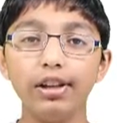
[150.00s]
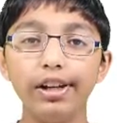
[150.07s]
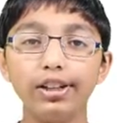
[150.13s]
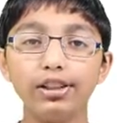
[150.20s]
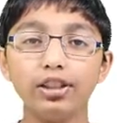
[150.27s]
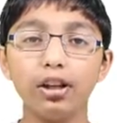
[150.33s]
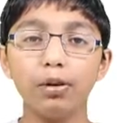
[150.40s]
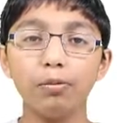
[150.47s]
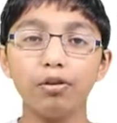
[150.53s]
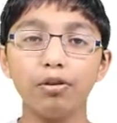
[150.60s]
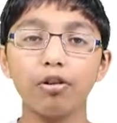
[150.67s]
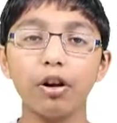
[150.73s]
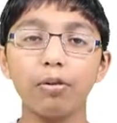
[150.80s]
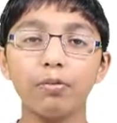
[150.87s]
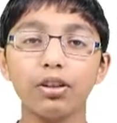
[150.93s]
let's start
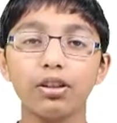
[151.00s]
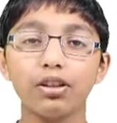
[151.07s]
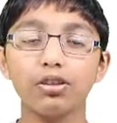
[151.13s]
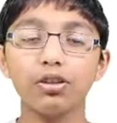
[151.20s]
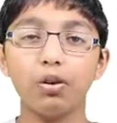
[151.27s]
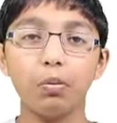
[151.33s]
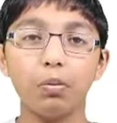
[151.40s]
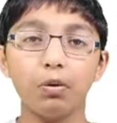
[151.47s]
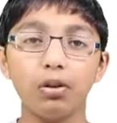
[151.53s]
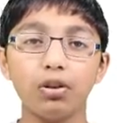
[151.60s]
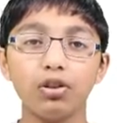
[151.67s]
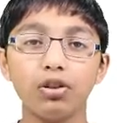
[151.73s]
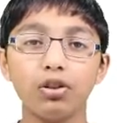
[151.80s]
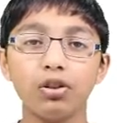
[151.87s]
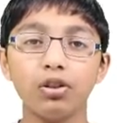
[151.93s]
programming the
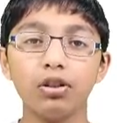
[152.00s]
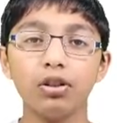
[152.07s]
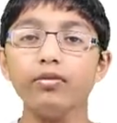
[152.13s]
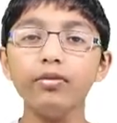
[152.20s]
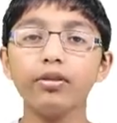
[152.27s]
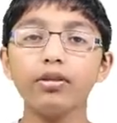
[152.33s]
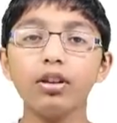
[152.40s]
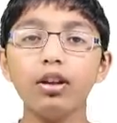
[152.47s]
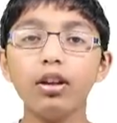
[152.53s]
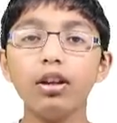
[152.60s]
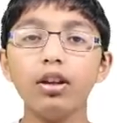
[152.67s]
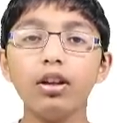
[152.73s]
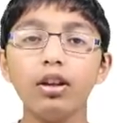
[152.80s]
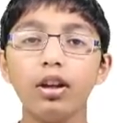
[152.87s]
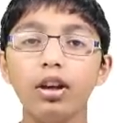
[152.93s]
stopwatch.
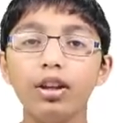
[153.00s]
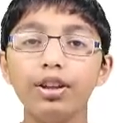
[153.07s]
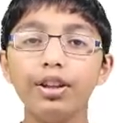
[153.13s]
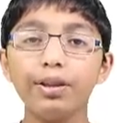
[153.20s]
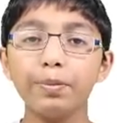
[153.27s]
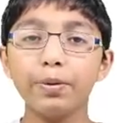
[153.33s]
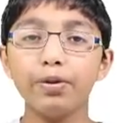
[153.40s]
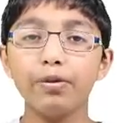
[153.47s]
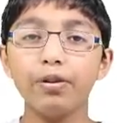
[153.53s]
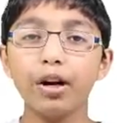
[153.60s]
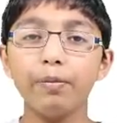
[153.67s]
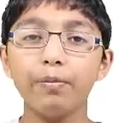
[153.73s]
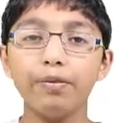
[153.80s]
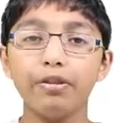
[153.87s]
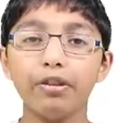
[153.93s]
In this
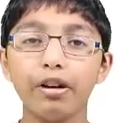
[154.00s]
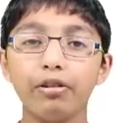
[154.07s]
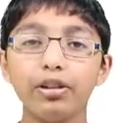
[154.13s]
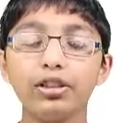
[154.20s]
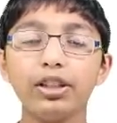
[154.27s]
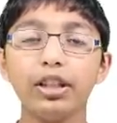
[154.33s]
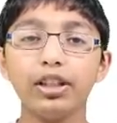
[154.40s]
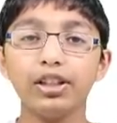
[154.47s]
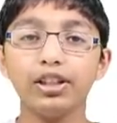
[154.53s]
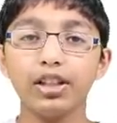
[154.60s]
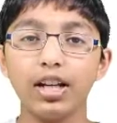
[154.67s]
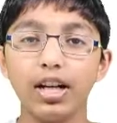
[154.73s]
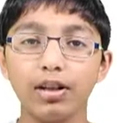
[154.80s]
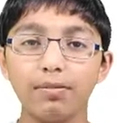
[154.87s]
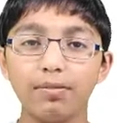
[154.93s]
program, there are six
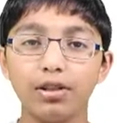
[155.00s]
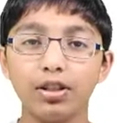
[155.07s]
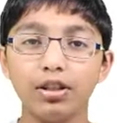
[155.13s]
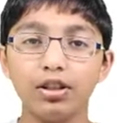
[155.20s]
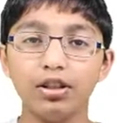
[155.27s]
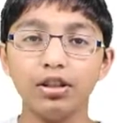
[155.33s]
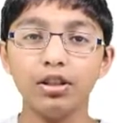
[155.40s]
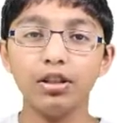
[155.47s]
steps.